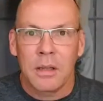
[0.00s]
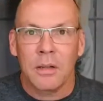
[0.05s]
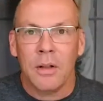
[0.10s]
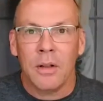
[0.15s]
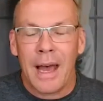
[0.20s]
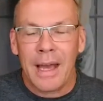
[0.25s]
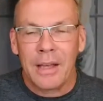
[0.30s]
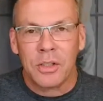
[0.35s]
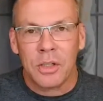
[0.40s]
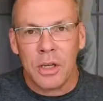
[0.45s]
the
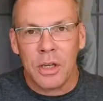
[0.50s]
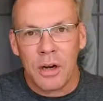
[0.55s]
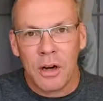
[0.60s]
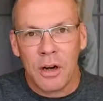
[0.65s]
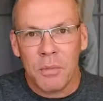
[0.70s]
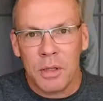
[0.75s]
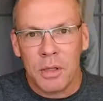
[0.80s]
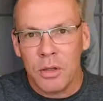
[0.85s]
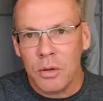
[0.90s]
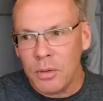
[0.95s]
last
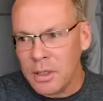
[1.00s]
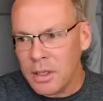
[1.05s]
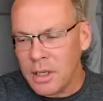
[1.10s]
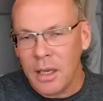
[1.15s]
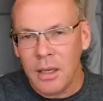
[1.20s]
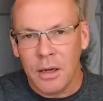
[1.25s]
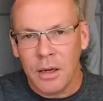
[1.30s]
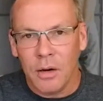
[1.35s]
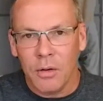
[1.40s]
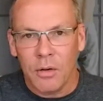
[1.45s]
year, I've been doing
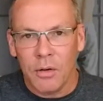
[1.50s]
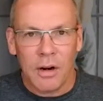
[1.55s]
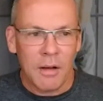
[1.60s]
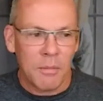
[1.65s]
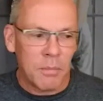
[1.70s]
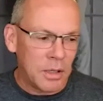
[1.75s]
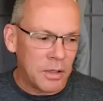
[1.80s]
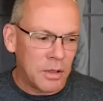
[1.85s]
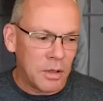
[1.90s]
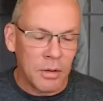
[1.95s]
keto, or
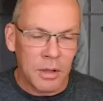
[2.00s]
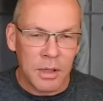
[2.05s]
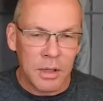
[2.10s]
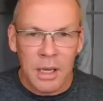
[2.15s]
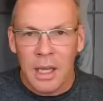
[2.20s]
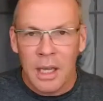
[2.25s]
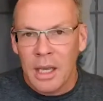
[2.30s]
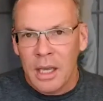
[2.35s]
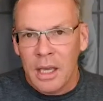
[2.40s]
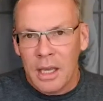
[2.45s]
I've been
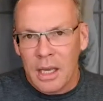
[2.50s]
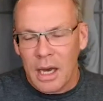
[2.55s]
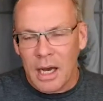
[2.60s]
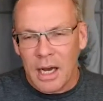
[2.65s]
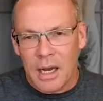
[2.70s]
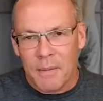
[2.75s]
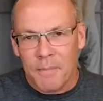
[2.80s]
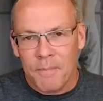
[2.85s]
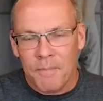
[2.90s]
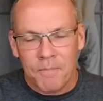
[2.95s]
doing
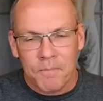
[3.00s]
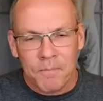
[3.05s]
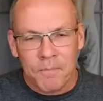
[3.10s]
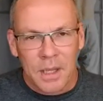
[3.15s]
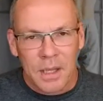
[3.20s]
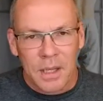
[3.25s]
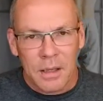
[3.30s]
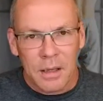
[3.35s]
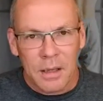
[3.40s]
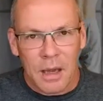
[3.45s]

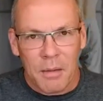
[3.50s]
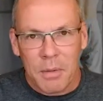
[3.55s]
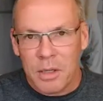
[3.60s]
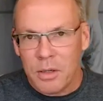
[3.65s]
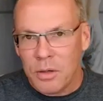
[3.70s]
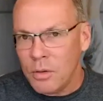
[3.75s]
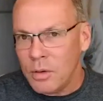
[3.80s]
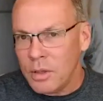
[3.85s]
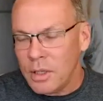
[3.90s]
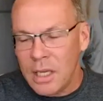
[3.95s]

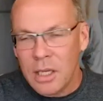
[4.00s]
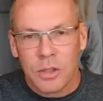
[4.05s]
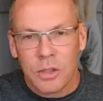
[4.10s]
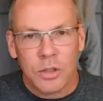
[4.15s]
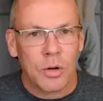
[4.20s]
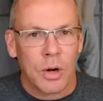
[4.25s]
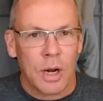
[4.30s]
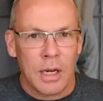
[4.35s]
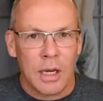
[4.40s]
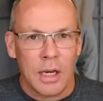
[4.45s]

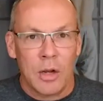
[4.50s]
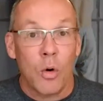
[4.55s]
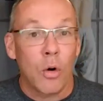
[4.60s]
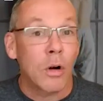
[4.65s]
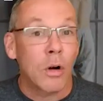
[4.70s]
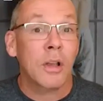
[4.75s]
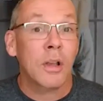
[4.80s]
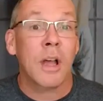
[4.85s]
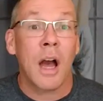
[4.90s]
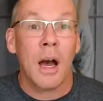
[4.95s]
HIIT training,
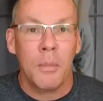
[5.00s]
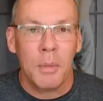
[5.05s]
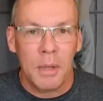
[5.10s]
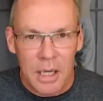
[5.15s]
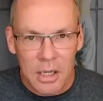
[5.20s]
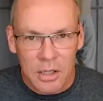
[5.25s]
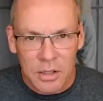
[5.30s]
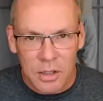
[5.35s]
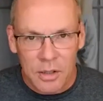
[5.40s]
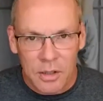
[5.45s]
or a
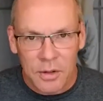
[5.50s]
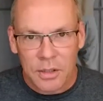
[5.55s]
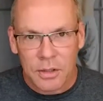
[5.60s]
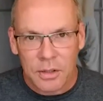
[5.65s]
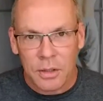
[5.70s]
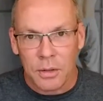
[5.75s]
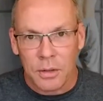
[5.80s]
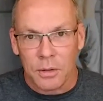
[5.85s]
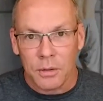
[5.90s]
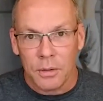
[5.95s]
combination of the
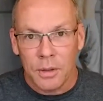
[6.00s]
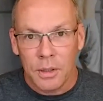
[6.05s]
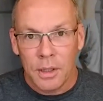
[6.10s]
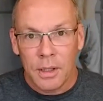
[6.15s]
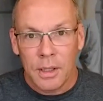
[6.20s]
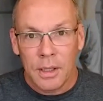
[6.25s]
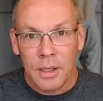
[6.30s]
two.